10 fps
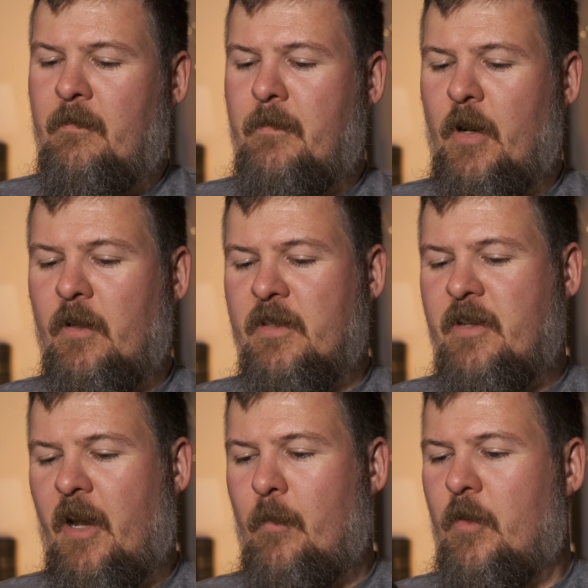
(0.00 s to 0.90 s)
mirrorless
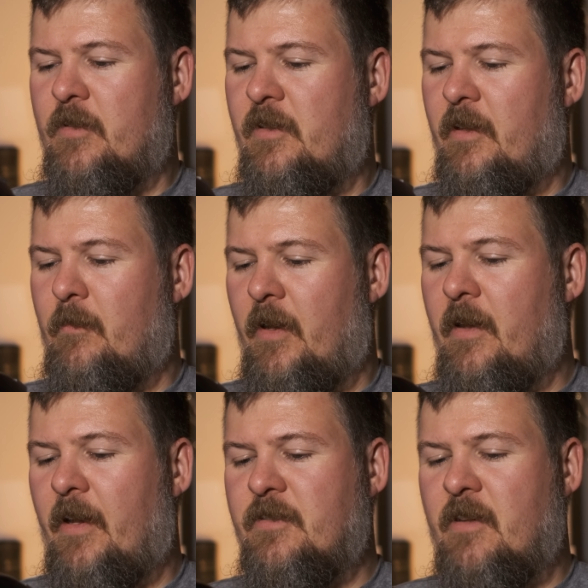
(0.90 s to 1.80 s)
cameras, like my
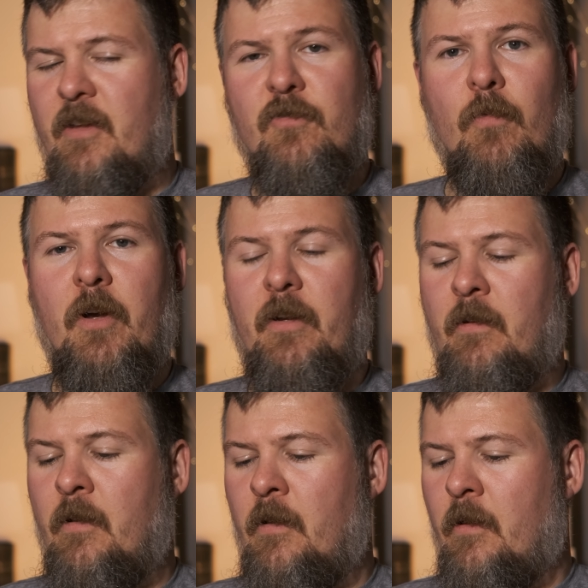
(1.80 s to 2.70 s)
XH1
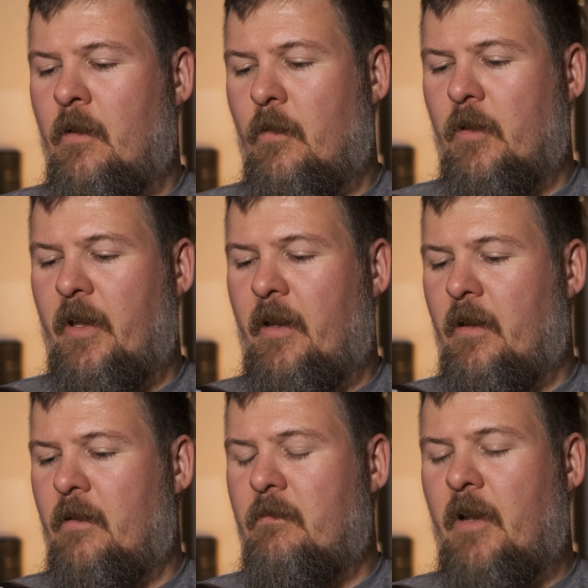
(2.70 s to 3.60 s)
or like
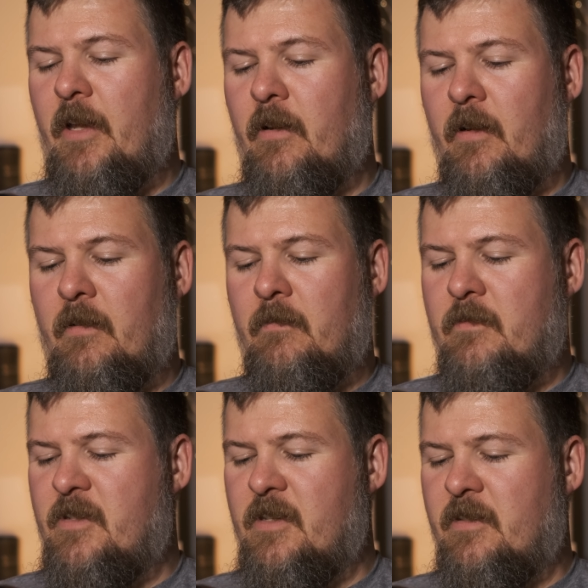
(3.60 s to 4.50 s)
a Nikon
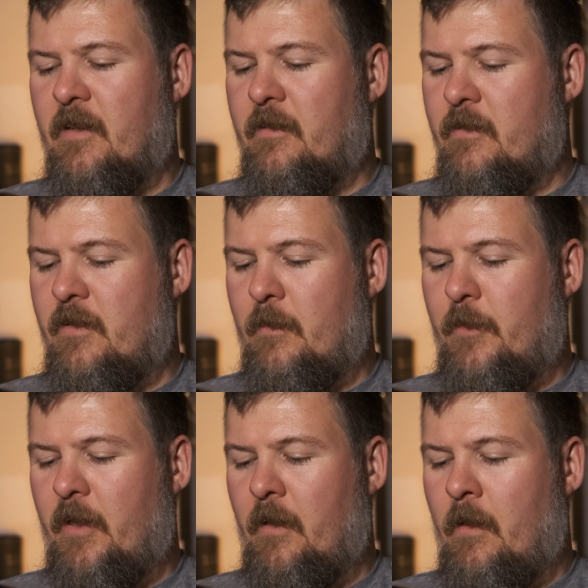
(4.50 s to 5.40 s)
Z6 or
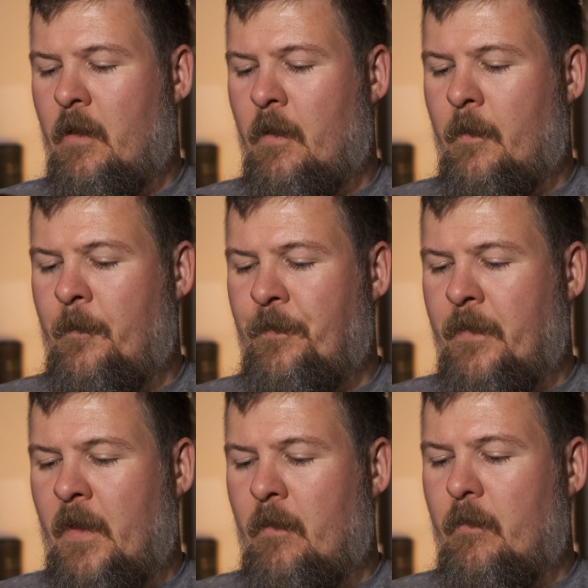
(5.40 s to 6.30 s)
something.
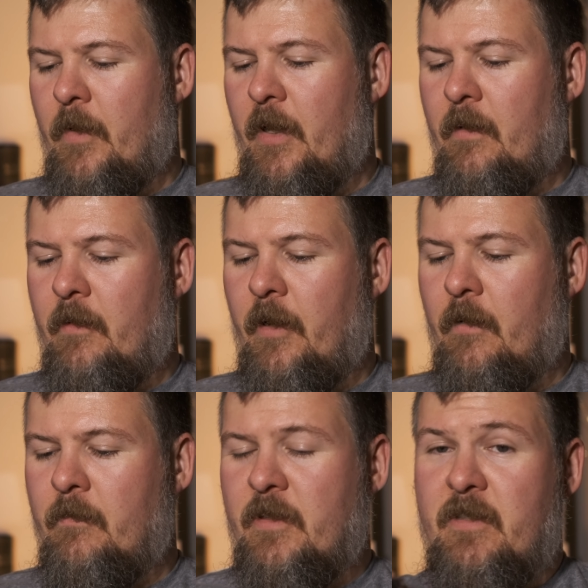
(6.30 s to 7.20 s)
But
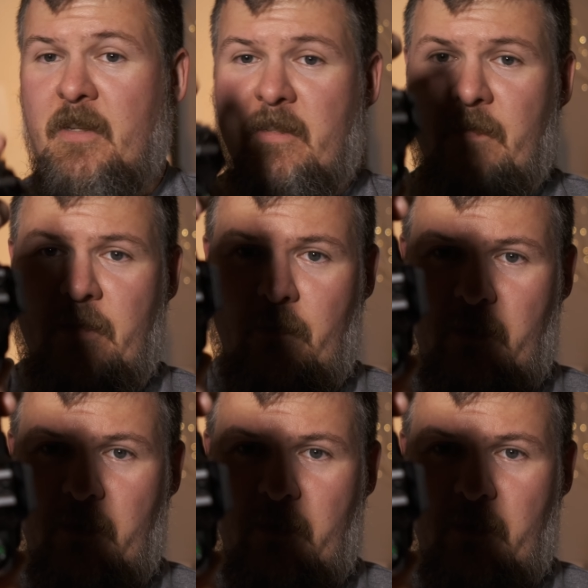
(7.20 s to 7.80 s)
this does have its own